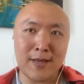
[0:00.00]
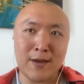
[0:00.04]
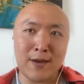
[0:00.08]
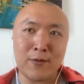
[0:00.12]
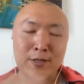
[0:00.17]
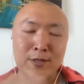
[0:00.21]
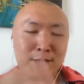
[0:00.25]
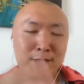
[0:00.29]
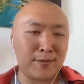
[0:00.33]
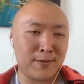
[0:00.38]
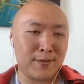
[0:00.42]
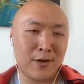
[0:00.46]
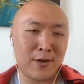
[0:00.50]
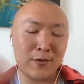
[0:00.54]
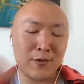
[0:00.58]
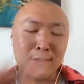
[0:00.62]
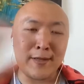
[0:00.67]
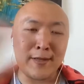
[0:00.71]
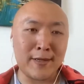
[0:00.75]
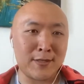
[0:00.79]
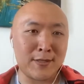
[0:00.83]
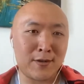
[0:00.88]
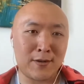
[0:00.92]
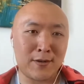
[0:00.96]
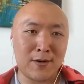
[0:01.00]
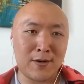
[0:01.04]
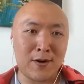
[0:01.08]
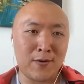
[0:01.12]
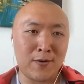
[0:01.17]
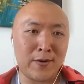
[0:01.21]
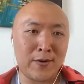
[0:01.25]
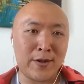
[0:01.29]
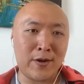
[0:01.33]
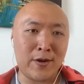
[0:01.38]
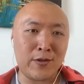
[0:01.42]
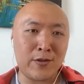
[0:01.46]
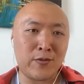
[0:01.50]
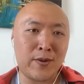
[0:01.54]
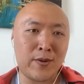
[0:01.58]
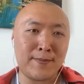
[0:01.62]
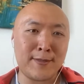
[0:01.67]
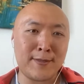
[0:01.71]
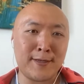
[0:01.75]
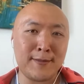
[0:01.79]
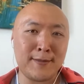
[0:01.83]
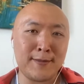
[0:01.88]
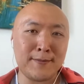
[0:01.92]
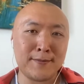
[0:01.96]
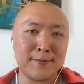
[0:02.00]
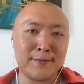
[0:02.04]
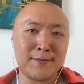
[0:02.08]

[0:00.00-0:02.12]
at which all the links are already on the website.